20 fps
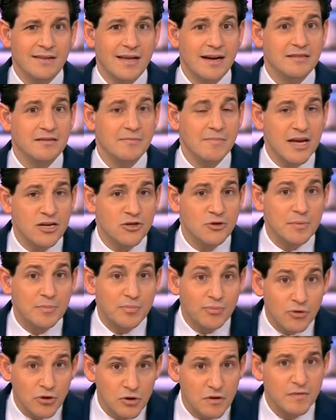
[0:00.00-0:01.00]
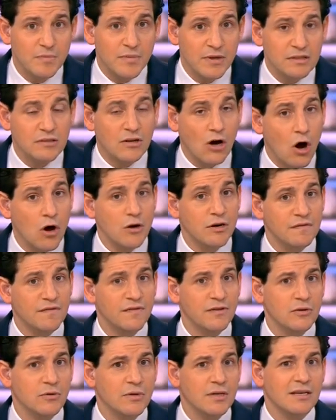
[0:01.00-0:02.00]
that is a major improvement on a
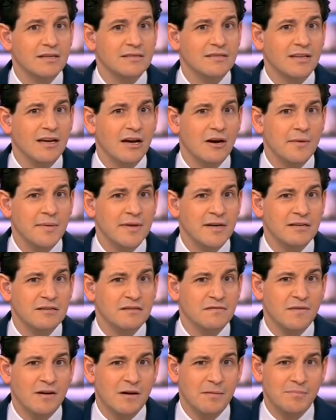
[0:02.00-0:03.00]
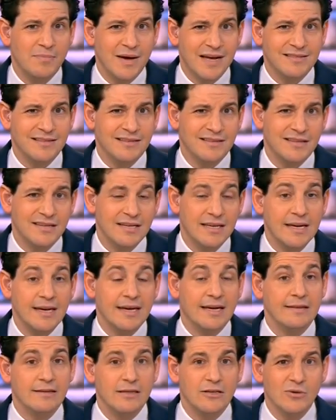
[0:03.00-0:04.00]
few years ago, and is far better than
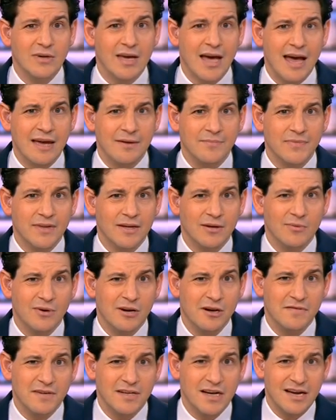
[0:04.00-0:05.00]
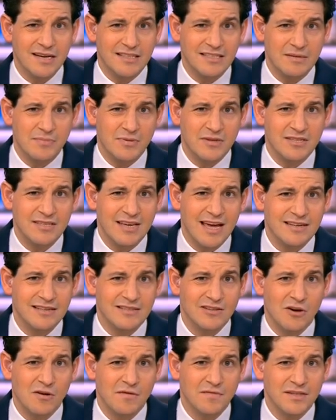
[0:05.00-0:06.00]
here in the UK, where over
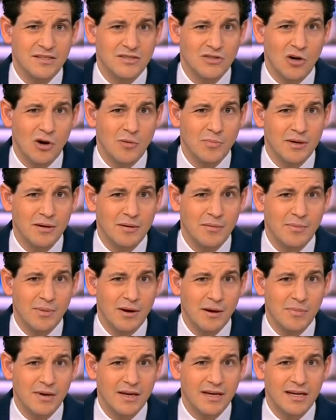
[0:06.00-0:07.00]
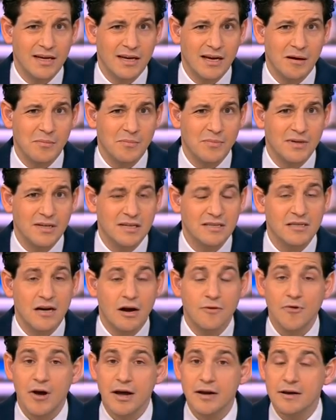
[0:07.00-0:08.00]
90% of the top public companies
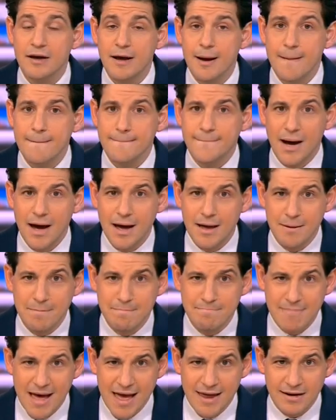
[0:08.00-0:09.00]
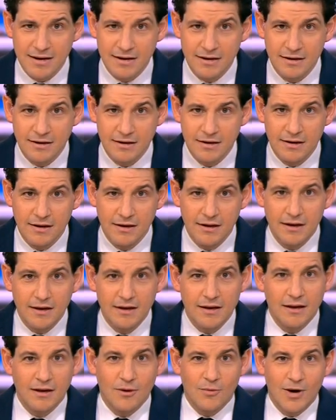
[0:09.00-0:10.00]
are run by men.
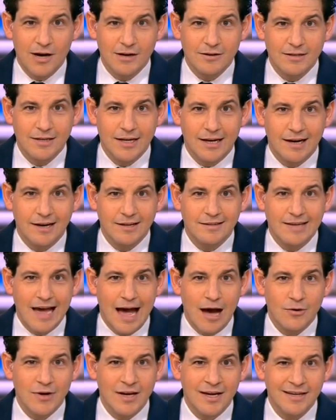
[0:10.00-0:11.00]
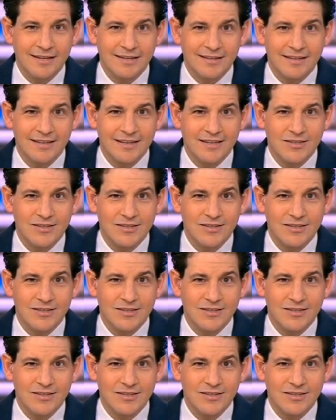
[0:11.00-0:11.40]
Well, Nicola Downing